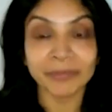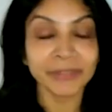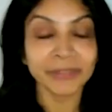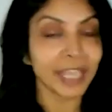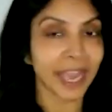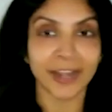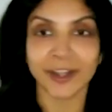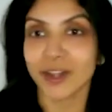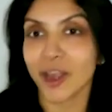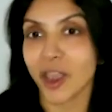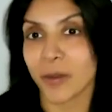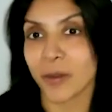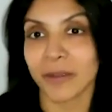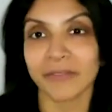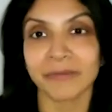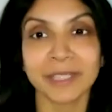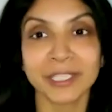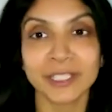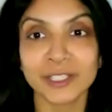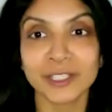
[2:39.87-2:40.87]
Yeah, no,
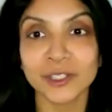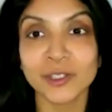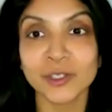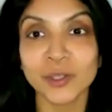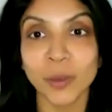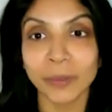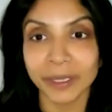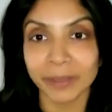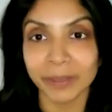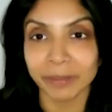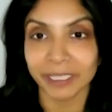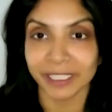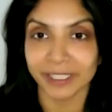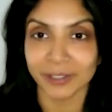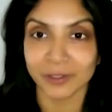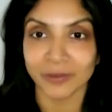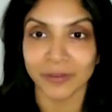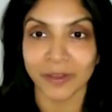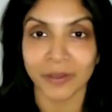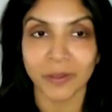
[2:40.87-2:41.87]
I've been to so many
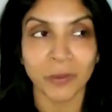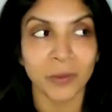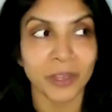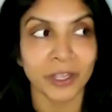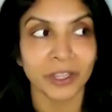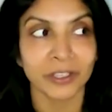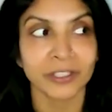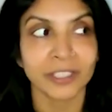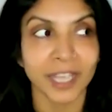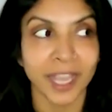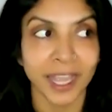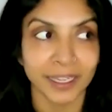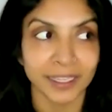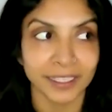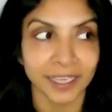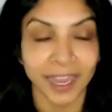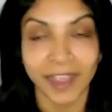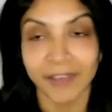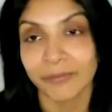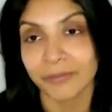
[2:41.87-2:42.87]
places around the world, and
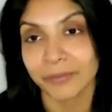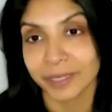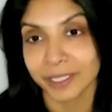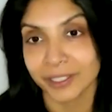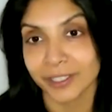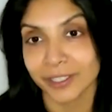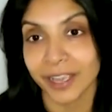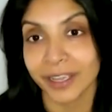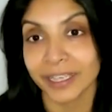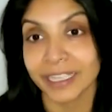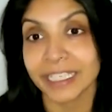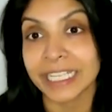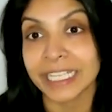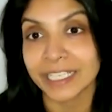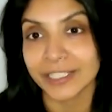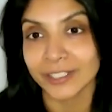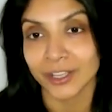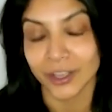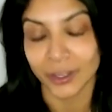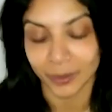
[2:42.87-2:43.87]
I haven't been. I need
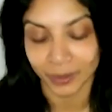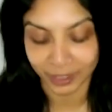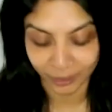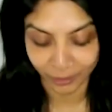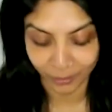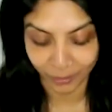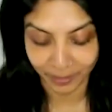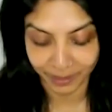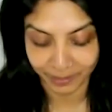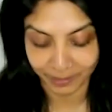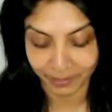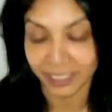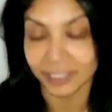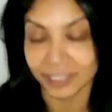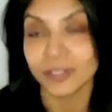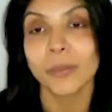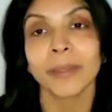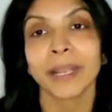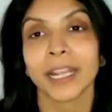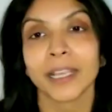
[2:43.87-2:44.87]
to go. It's on my
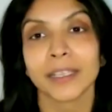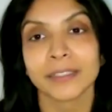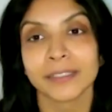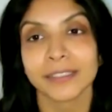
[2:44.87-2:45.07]
list.